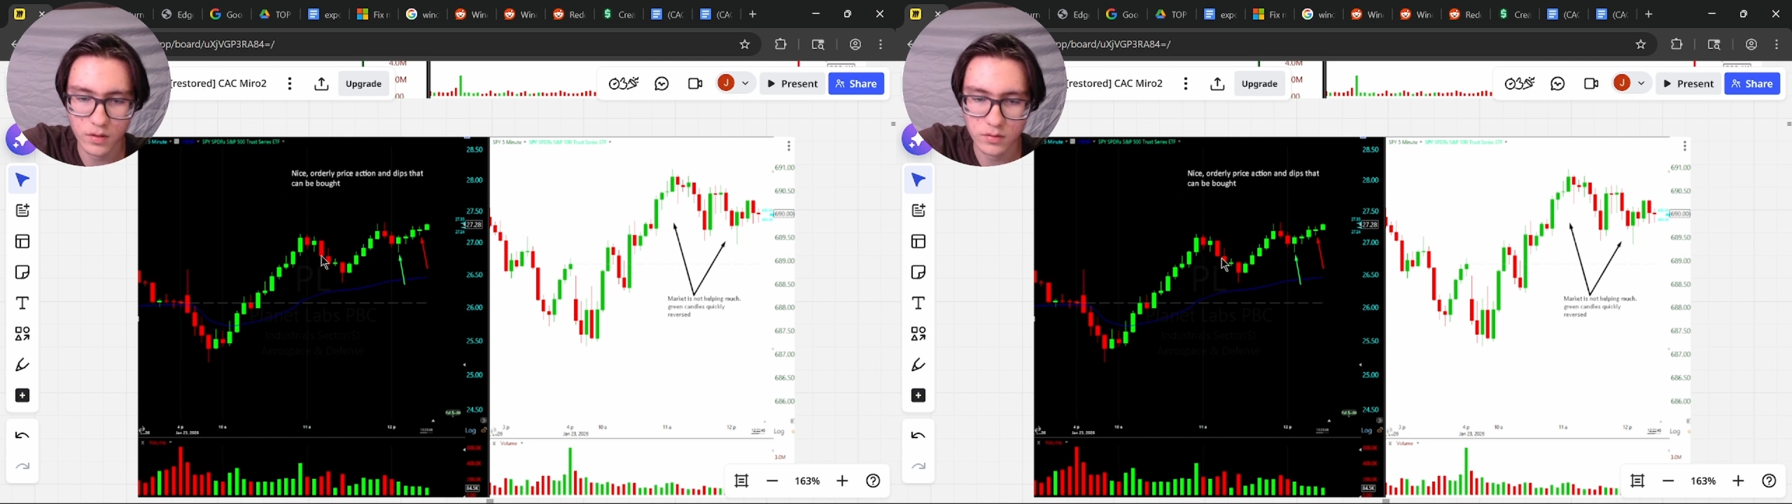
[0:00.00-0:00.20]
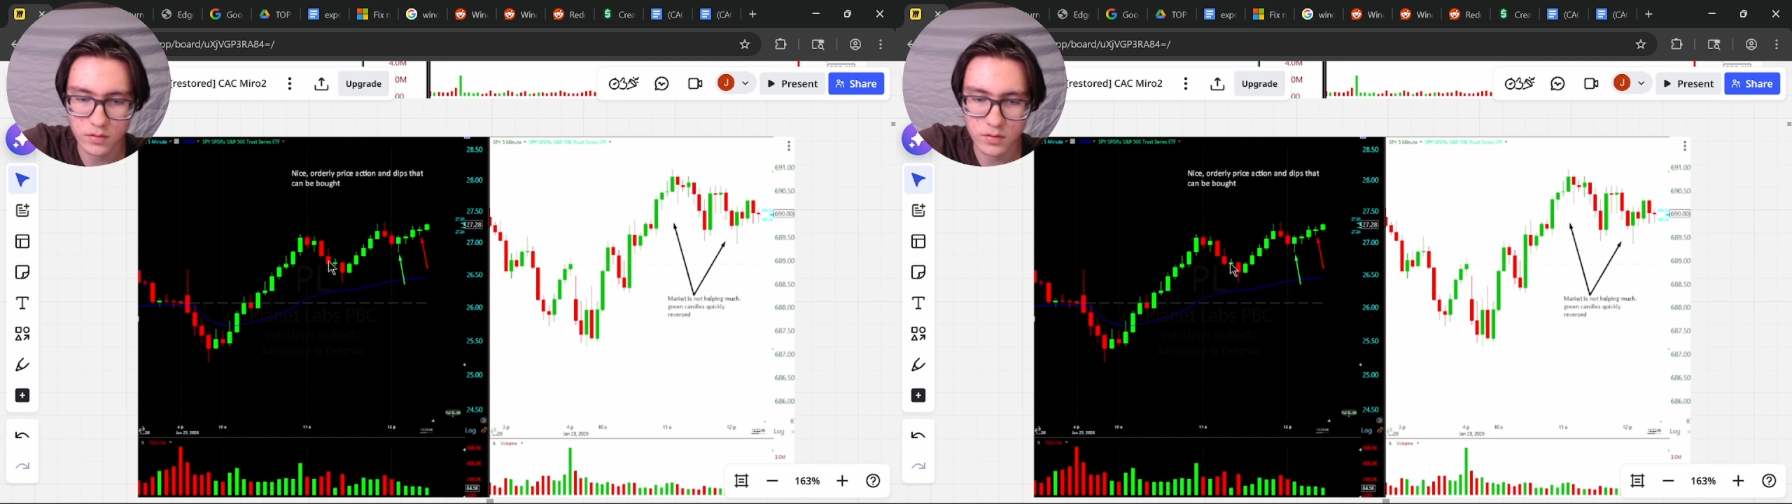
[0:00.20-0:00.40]

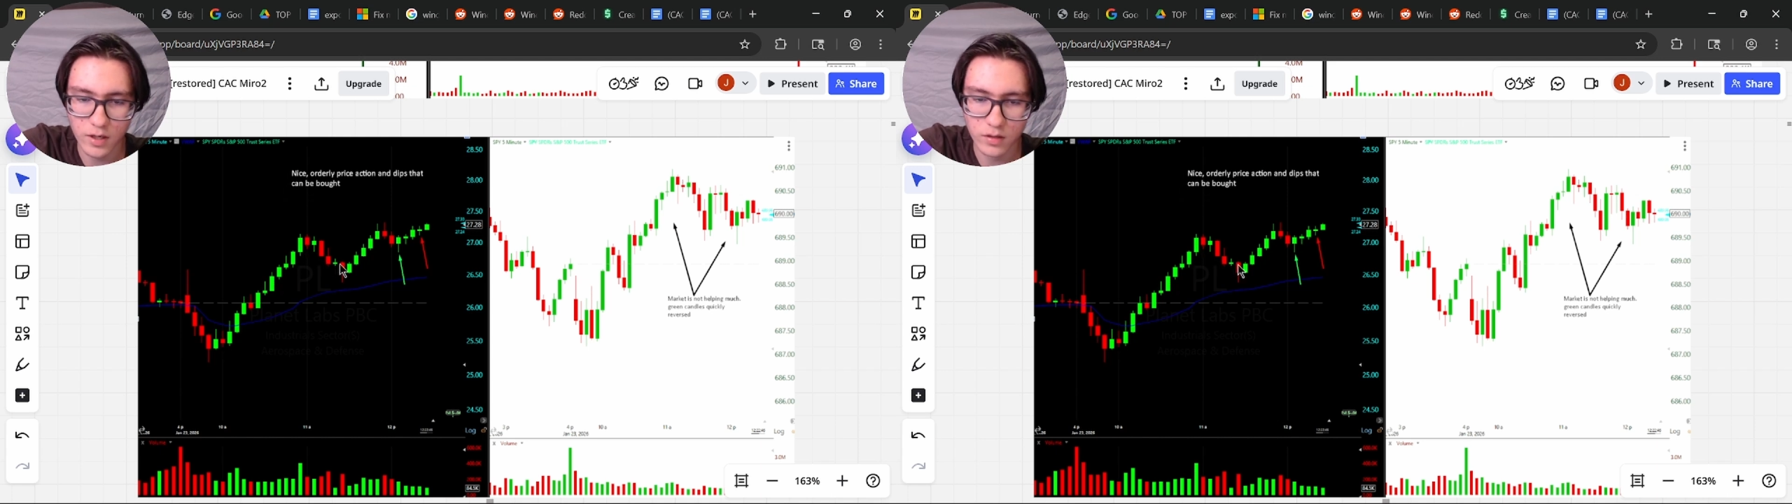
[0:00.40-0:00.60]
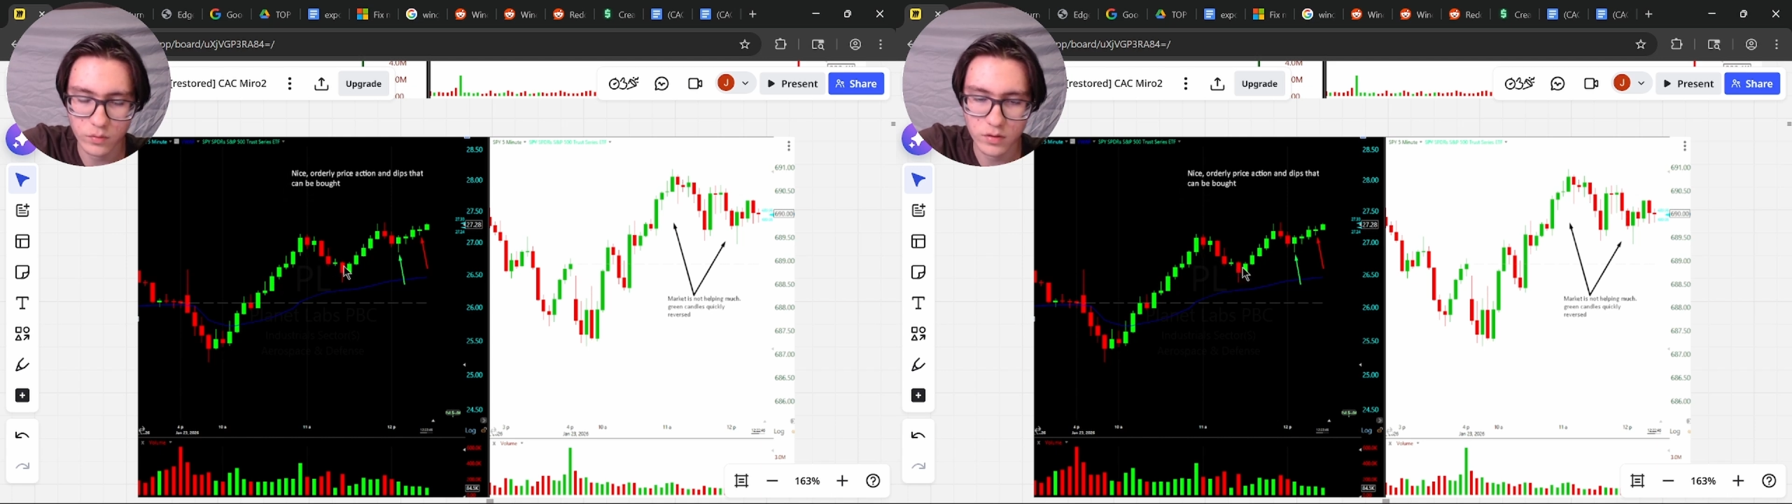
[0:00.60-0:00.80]
that does
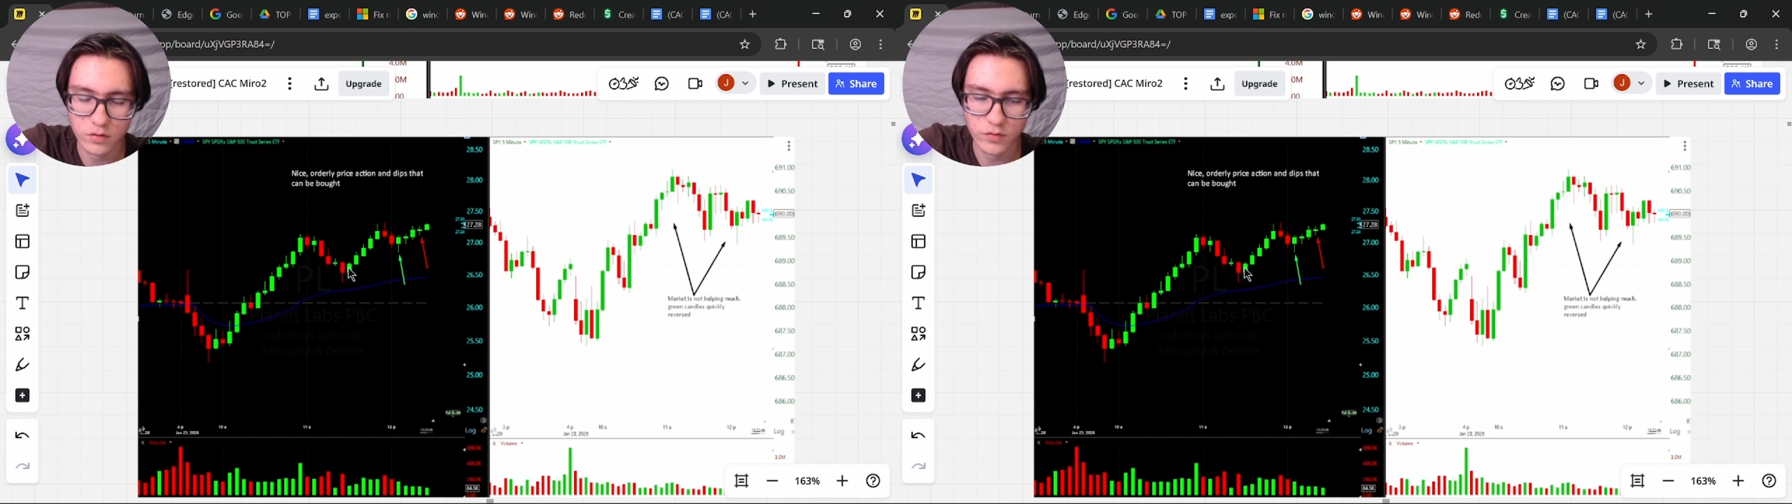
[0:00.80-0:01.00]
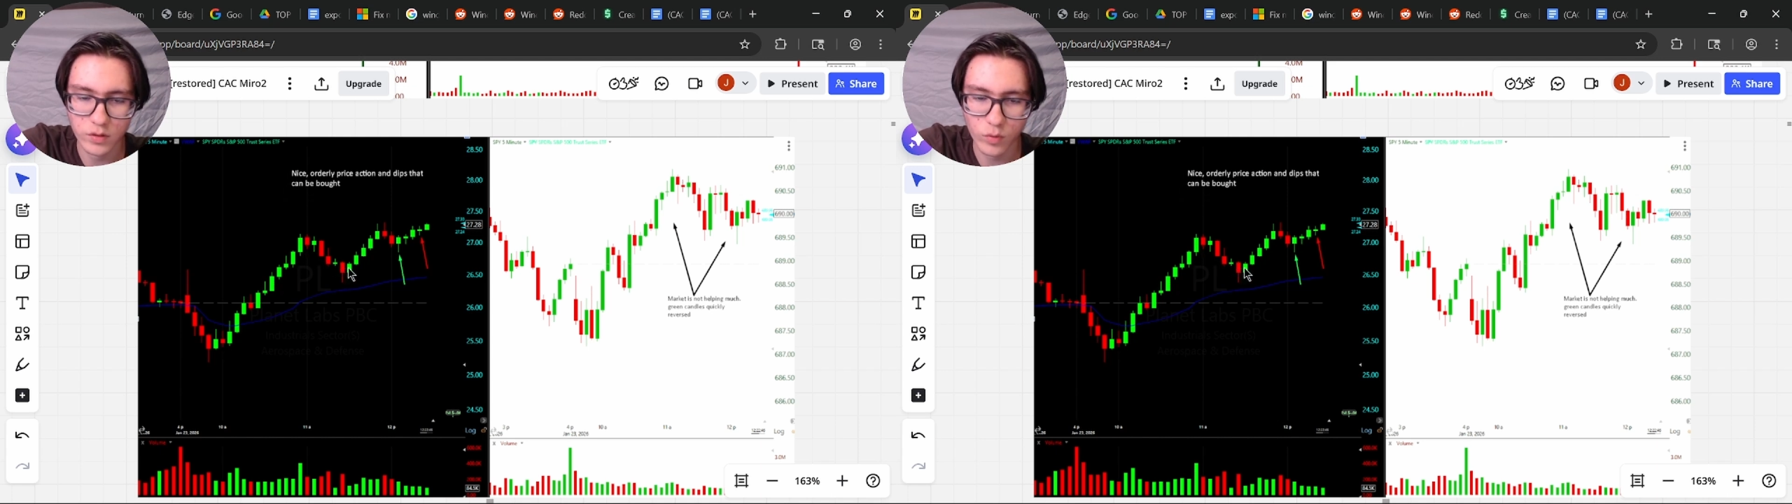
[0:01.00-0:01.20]
not reach
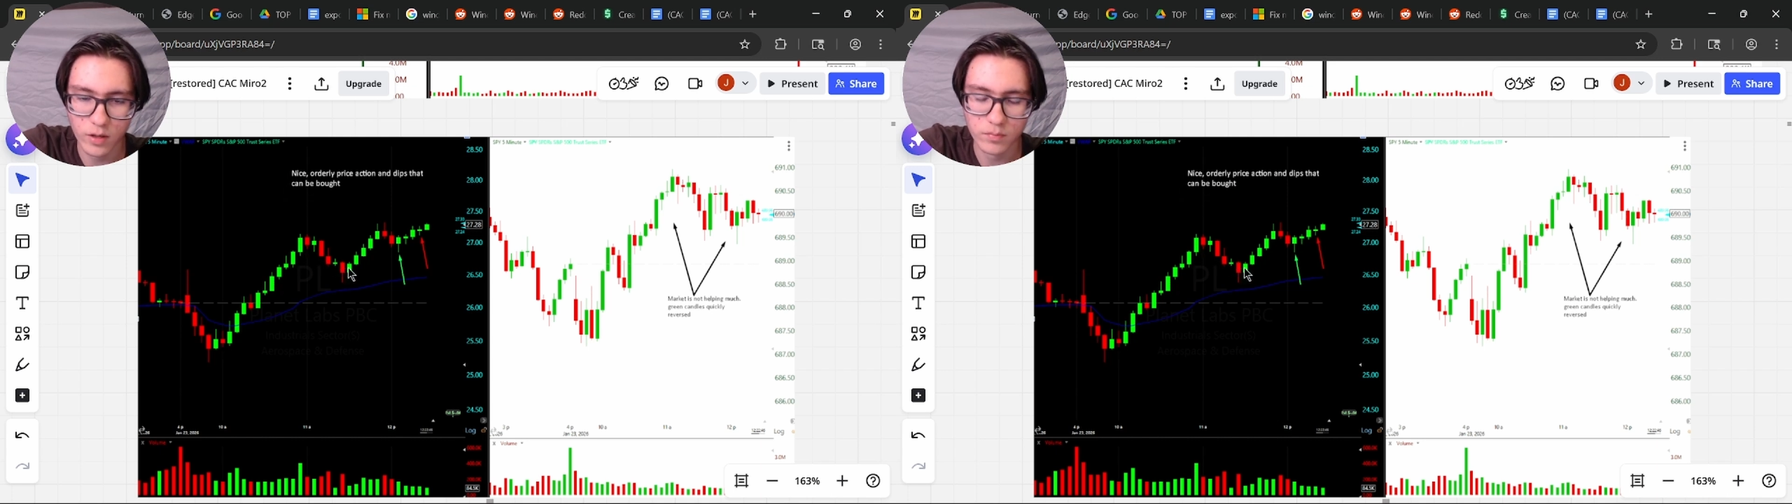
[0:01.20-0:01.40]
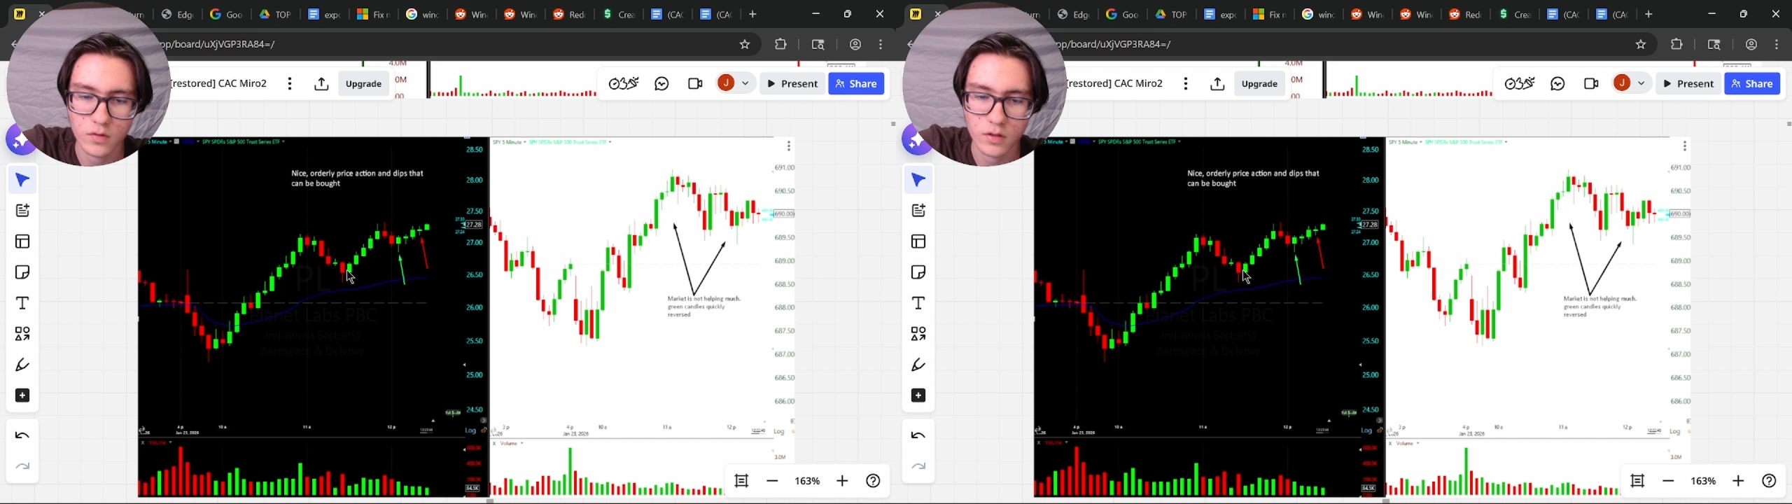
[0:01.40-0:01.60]
VWAP.